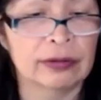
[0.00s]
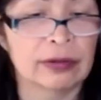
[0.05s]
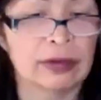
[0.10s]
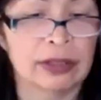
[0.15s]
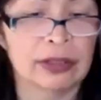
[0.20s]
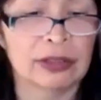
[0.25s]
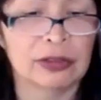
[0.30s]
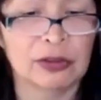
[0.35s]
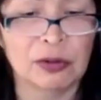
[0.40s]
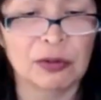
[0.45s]

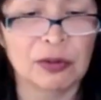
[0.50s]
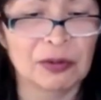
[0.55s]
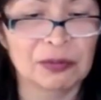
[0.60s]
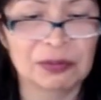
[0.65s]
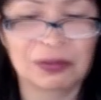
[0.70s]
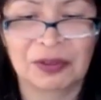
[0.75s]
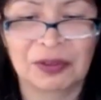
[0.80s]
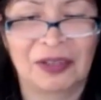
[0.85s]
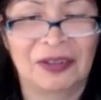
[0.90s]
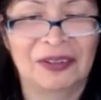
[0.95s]
I can go
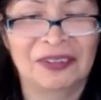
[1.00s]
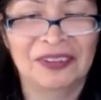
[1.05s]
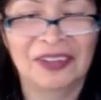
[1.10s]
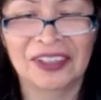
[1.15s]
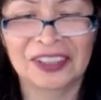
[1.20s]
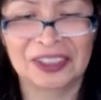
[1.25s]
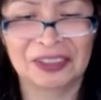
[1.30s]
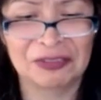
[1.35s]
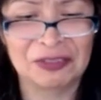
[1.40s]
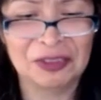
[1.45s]
on, I'll
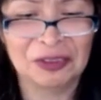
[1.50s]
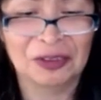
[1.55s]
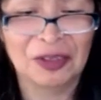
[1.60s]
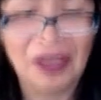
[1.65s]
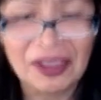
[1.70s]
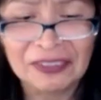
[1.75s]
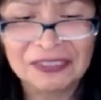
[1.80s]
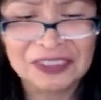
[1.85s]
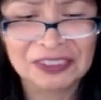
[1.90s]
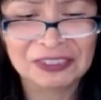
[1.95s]
give you a
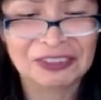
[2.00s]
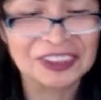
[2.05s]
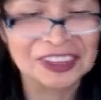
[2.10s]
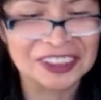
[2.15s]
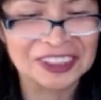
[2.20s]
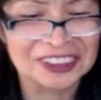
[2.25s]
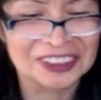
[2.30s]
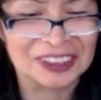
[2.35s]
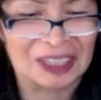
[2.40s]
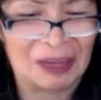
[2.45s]
lot of different
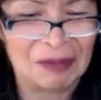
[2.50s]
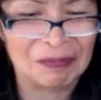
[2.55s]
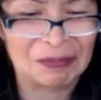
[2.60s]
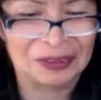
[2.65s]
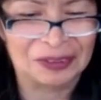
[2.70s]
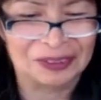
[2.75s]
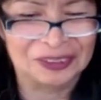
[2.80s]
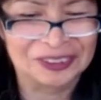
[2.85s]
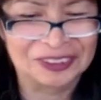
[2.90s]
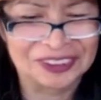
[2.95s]

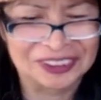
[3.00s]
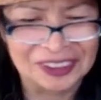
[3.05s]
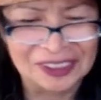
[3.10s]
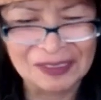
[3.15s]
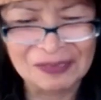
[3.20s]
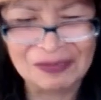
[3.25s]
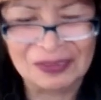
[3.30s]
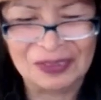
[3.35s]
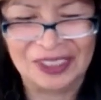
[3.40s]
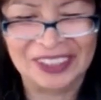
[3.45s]
examples,
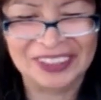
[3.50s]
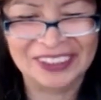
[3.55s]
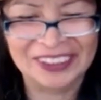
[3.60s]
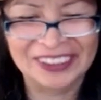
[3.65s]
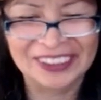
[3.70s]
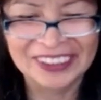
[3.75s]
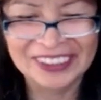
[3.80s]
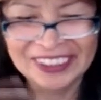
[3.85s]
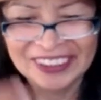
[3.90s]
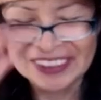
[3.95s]

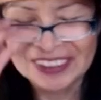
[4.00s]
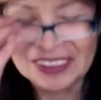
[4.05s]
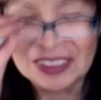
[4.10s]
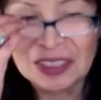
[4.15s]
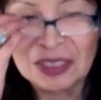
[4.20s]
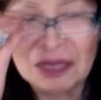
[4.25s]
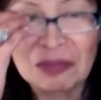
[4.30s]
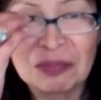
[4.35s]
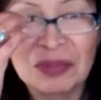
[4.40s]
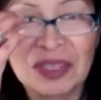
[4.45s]

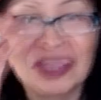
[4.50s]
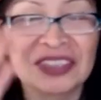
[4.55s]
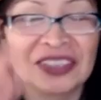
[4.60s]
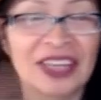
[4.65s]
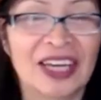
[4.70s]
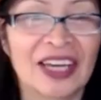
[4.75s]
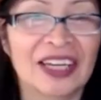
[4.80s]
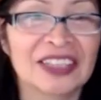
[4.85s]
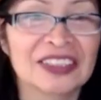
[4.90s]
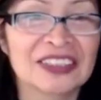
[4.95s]
but
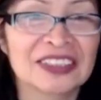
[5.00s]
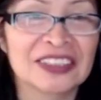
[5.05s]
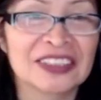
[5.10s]
that is